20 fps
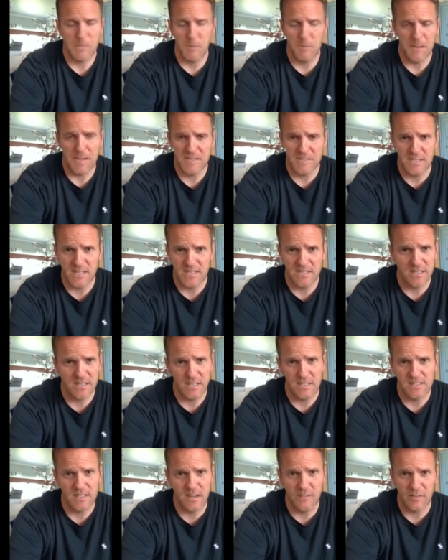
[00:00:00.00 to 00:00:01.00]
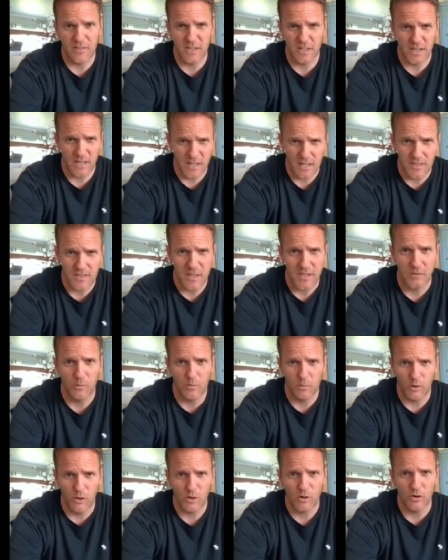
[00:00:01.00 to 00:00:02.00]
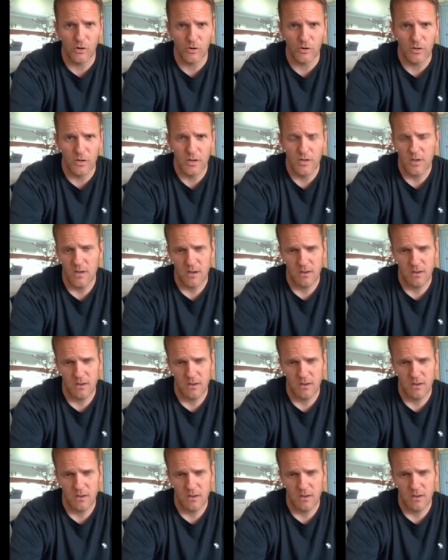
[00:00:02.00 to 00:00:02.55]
man says that he's never done anything wrong.